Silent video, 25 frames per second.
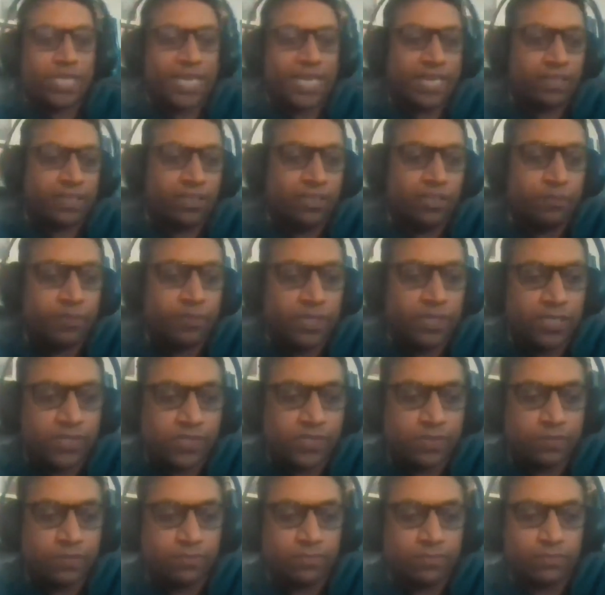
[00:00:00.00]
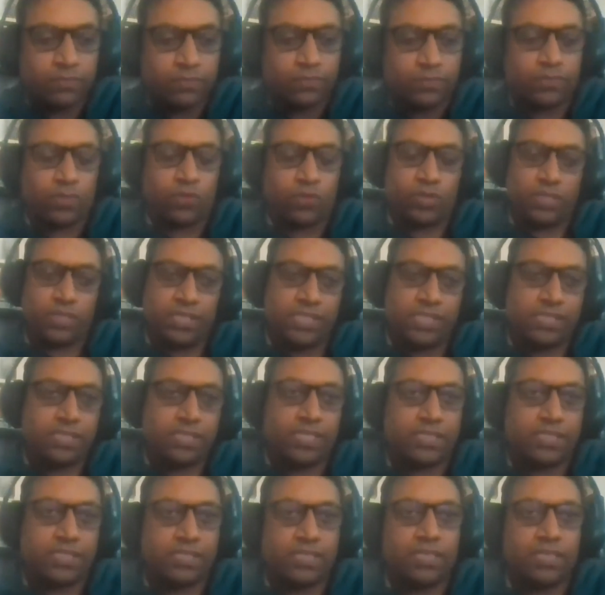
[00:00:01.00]
that, liberalism, or at
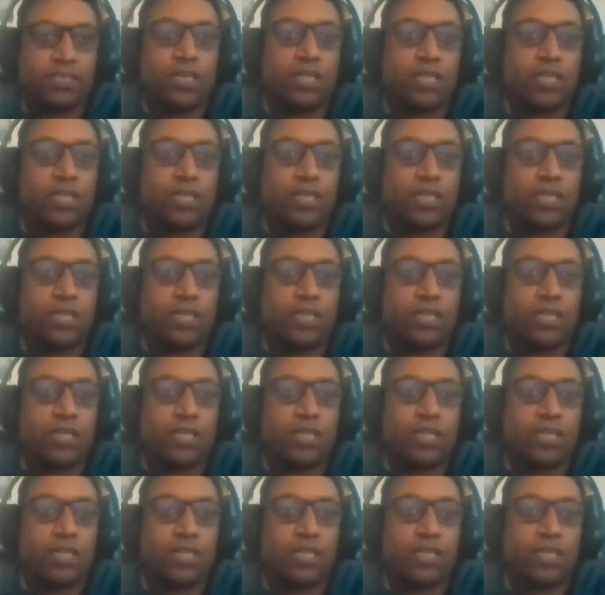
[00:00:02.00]
least let's say a